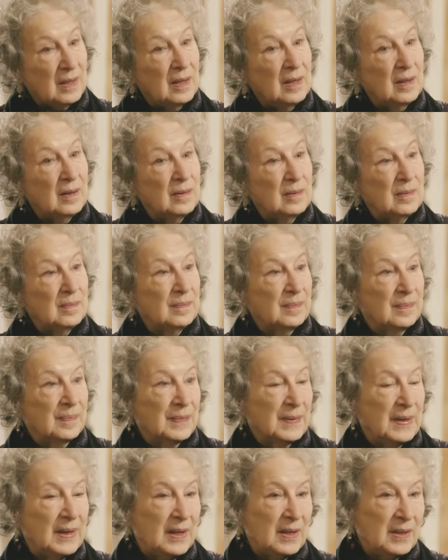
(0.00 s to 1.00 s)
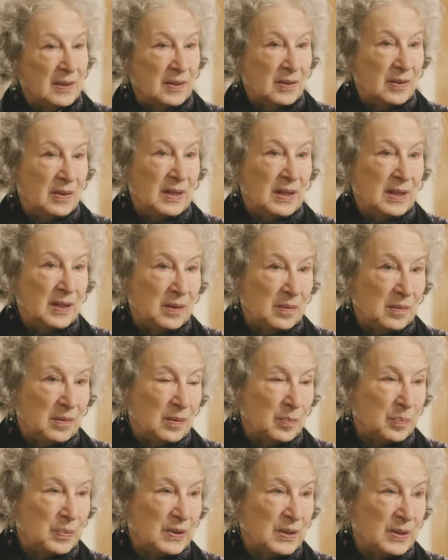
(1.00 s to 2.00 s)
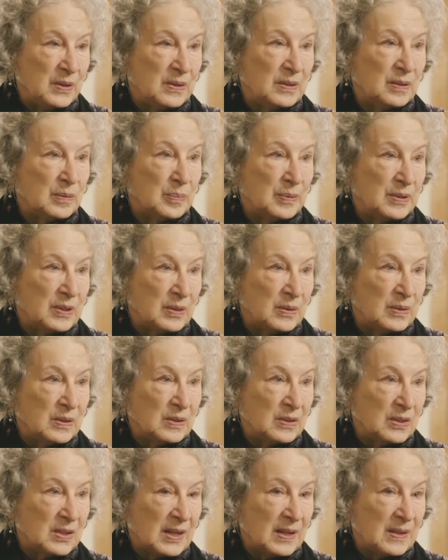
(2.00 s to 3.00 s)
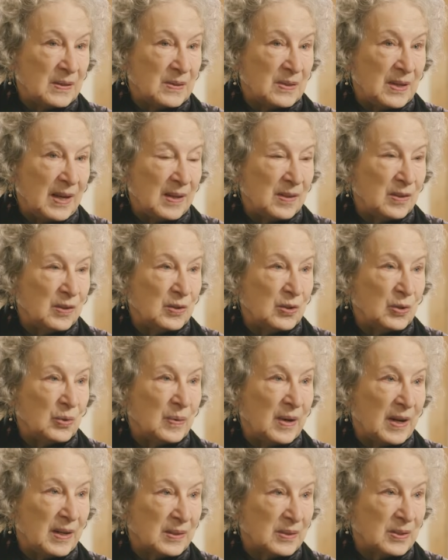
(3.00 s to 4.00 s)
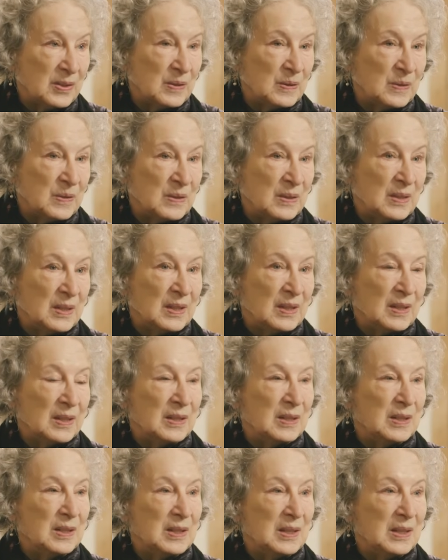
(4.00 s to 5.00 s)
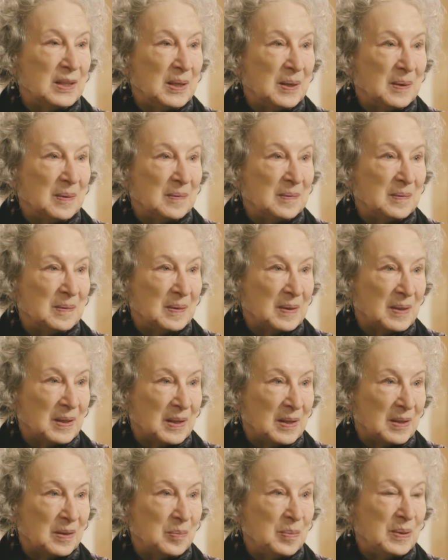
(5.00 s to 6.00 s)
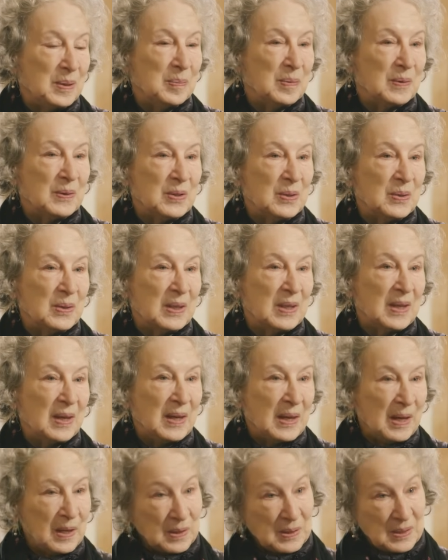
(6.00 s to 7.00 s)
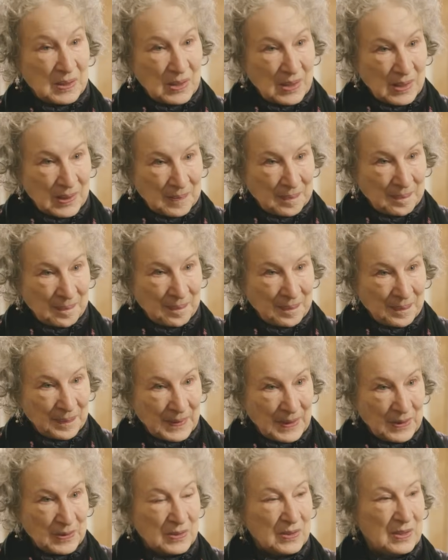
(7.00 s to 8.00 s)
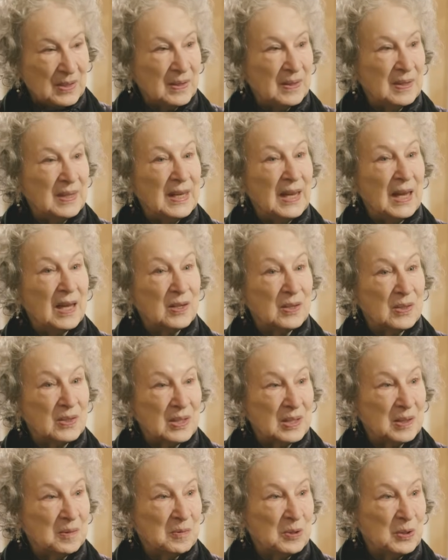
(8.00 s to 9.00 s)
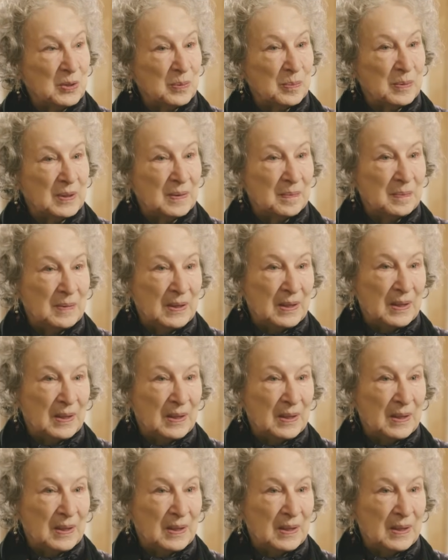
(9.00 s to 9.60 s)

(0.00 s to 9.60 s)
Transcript: And the producer's got to say, the directors, the people doing the editing. You sit in the editing room, and